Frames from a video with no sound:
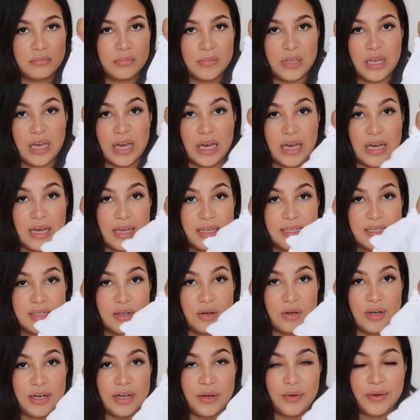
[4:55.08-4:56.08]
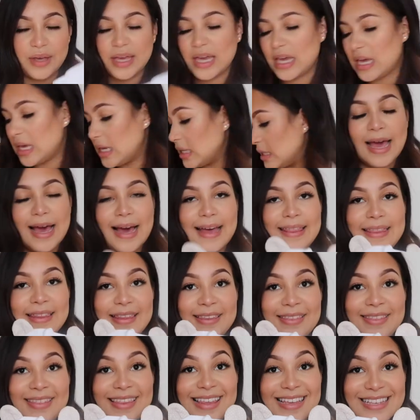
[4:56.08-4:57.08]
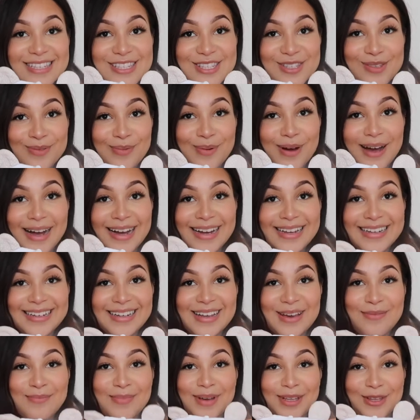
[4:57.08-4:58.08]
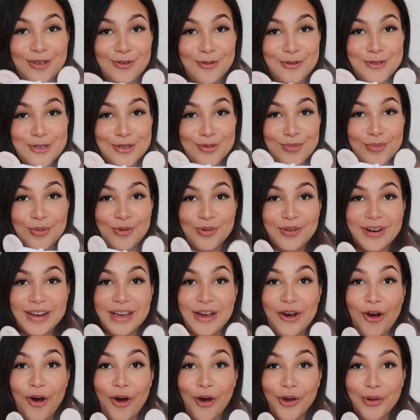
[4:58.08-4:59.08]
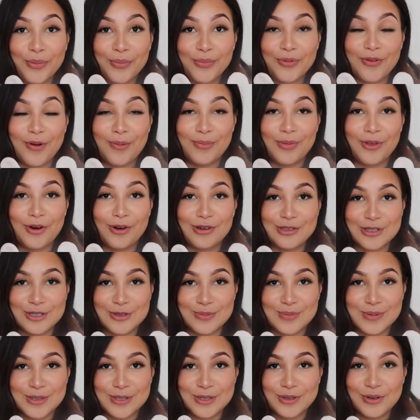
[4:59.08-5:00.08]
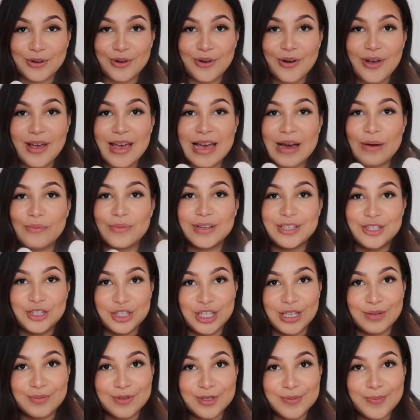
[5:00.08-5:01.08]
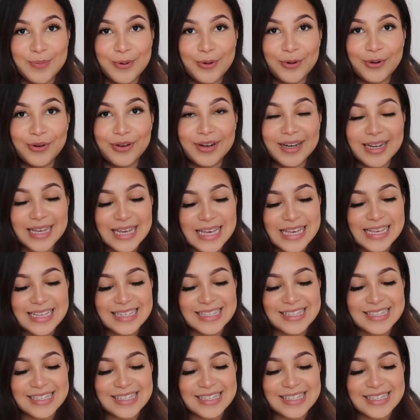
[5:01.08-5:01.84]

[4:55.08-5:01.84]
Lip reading: Yeah, it's got a little ear. And then this one, my daughter wore it home from the hospital when she was born.